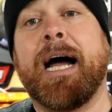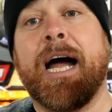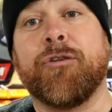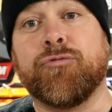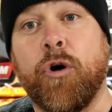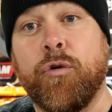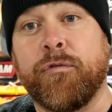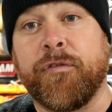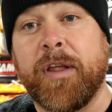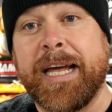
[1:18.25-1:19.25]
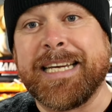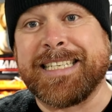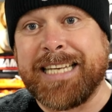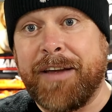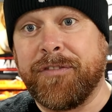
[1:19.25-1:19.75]
Road Flare
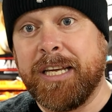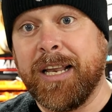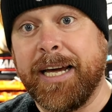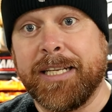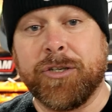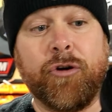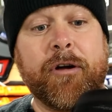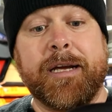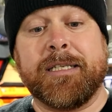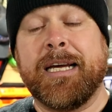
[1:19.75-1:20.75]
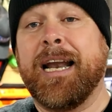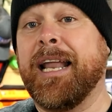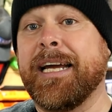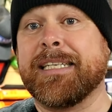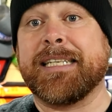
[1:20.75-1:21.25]
Safety Light. All right,
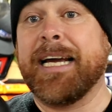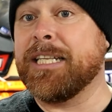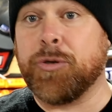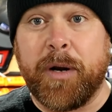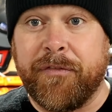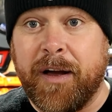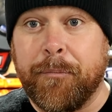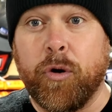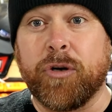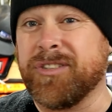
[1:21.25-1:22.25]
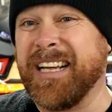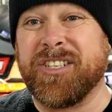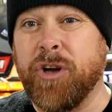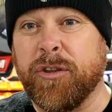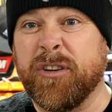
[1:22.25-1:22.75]
like I said, 25 bucks. That's
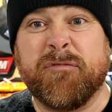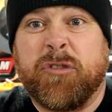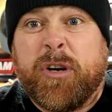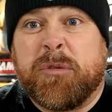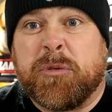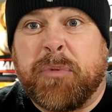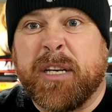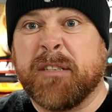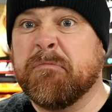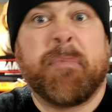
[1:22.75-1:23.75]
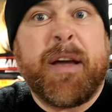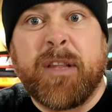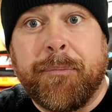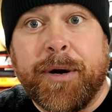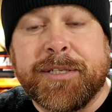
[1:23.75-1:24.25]
nothing. Christmas present,
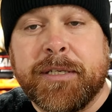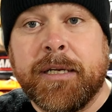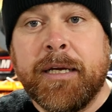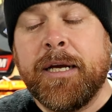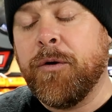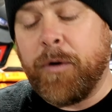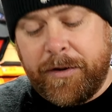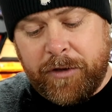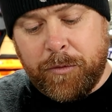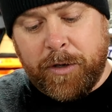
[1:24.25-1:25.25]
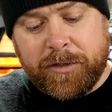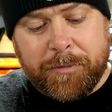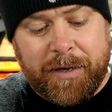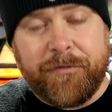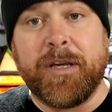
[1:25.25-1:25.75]
birthday present, whatever you want it to
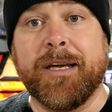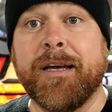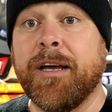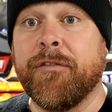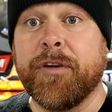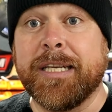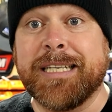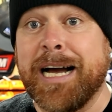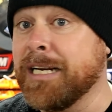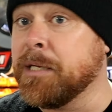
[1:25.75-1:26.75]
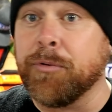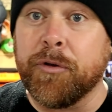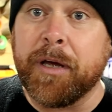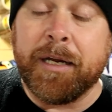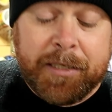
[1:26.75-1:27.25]
be for your dad, your
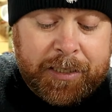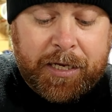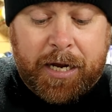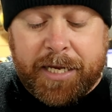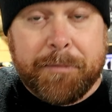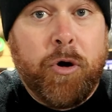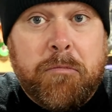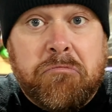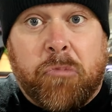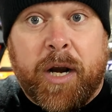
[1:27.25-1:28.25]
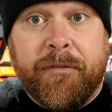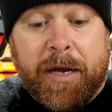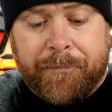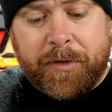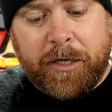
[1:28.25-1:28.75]
brother, your mum, whatever.